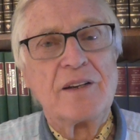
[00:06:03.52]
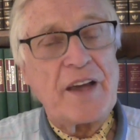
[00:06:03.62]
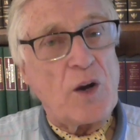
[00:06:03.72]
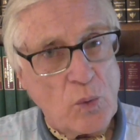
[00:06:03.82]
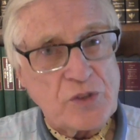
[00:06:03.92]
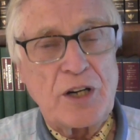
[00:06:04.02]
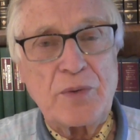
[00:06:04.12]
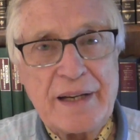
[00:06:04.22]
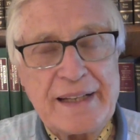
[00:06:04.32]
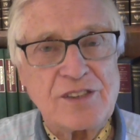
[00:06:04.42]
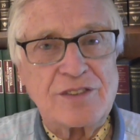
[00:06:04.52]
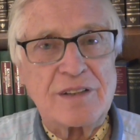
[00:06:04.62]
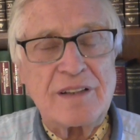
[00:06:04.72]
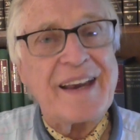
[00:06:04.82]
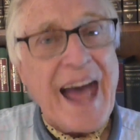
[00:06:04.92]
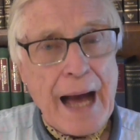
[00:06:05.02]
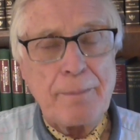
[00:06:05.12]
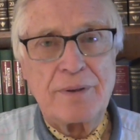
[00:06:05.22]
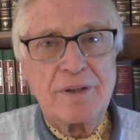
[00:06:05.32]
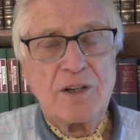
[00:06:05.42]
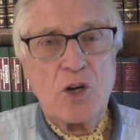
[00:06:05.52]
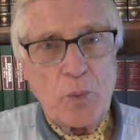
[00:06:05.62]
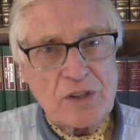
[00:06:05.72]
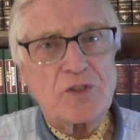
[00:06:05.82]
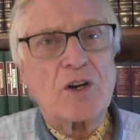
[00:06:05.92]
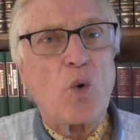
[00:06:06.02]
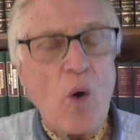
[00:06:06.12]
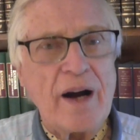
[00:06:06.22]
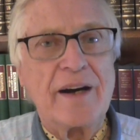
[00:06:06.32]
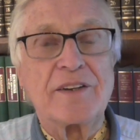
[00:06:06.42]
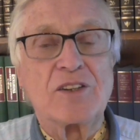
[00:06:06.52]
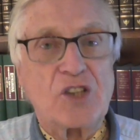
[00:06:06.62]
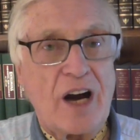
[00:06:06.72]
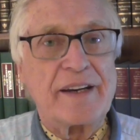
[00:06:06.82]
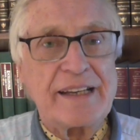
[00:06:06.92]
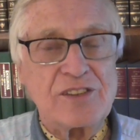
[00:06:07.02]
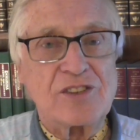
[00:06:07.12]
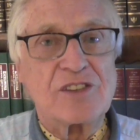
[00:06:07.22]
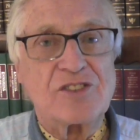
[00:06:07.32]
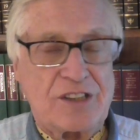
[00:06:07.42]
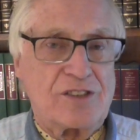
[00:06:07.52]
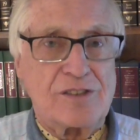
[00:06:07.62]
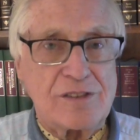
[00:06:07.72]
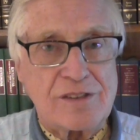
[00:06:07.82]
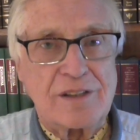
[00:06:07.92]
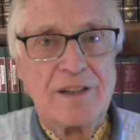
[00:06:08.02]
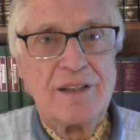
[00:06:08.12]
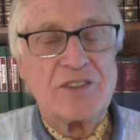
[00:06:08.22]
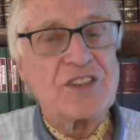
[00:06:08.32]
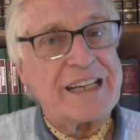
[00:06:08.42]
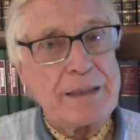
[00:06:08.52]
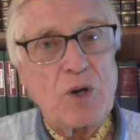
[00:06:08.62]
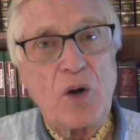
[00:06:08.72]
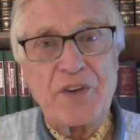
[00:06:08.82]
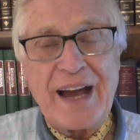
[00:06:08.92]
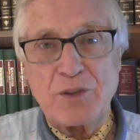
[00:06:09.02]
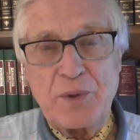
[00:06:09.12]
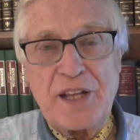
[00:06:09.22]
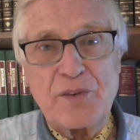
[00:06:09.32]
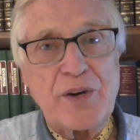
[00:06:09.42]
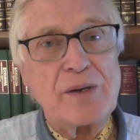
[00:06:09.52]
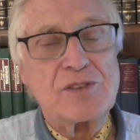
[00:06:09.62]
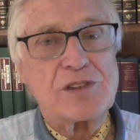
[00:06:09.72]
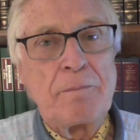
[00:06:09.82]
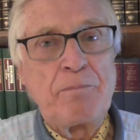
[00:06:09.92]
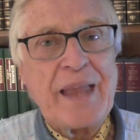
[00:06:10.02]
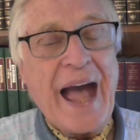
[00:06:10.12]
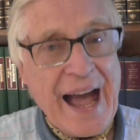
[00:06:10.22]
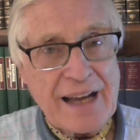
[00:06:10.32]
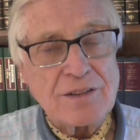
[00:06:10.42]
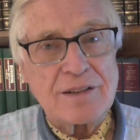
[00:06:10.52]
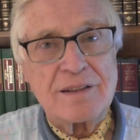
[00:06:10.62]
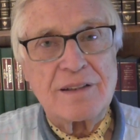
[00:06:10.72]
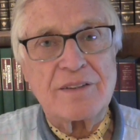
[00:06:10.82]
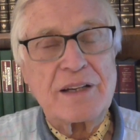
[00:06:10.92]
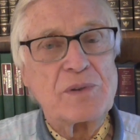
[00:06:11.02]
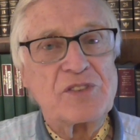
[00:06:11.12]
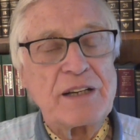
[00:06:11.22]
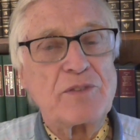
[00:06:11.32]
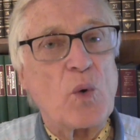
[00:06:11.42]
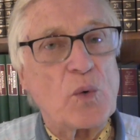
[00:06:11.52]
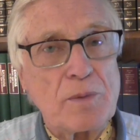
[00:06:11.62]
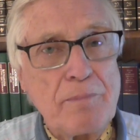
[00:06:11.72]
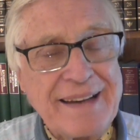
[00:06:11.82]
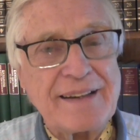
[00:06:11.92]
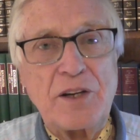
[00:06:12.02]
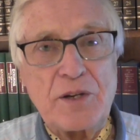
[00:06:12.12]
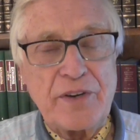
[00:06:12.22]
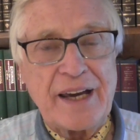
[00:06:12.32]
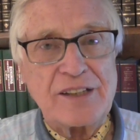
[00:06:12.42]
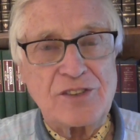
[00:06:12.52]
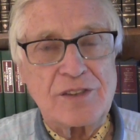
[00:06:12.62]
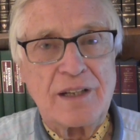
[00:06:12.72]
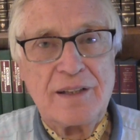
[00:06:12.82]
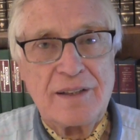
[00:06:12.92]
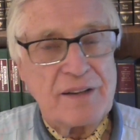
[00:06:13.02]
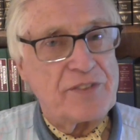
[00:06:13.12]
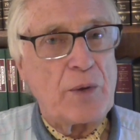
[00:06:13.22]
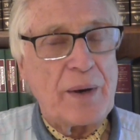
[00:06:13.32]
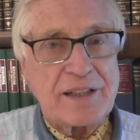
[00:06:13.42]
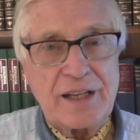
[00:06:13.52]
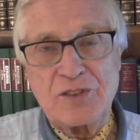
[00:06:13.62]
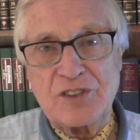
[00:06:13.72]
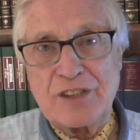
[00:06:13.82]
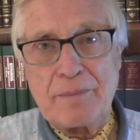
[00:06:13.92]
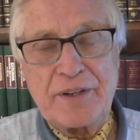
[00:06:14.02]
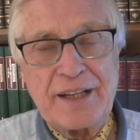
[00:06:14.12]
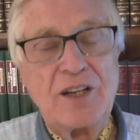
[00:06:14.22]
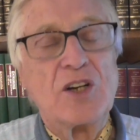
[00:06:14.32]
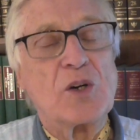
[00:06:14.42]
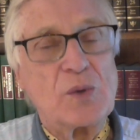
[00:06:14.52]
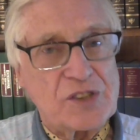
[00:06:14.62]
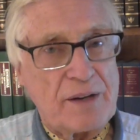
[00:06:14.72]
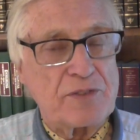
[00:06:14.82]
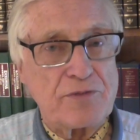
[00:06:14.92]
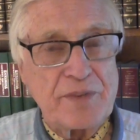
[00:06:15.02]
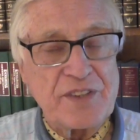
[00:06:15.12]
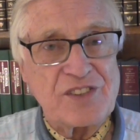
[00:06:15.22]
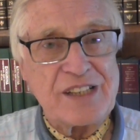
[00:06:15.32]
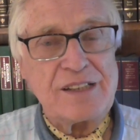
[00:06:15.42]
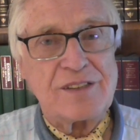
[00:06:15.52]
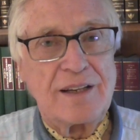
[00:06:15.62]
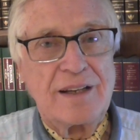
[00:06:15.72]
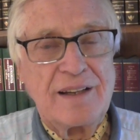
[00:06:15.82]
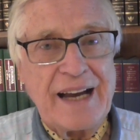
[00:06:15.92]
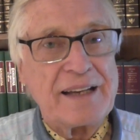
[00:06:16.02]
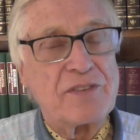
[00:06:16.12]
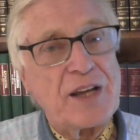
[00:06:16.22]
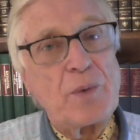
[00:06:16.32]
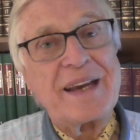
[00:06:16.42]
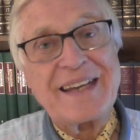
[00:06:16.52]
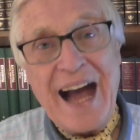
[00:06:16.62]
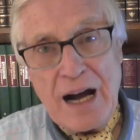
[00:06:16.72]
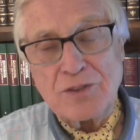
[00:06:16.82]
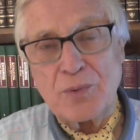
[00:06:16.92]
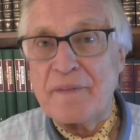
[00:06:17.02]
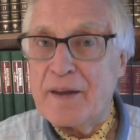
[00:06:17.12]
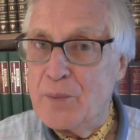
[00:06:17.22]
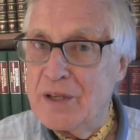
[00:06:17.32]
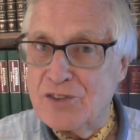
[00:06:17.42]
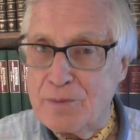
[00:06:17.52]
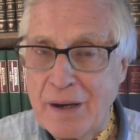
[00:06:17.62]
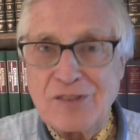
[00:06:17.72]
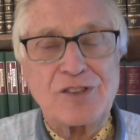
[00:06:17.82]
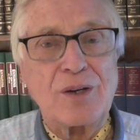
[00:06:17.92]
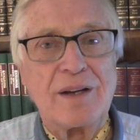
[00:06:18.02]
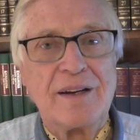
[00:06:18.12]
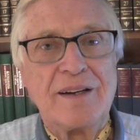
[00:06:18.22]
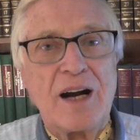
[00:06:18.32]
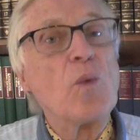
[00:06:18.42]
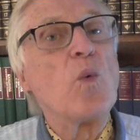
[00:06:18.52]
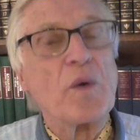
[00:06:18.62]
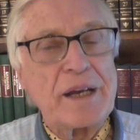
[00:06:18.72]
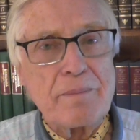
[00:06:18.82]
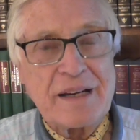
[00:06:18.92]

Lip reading: they also released an app which required Chinese citizens to keep contact with their phones, and they received automatic notifications if they went close to somebody who suffered from the disease, and if they went out when they weren't supposed to, a warning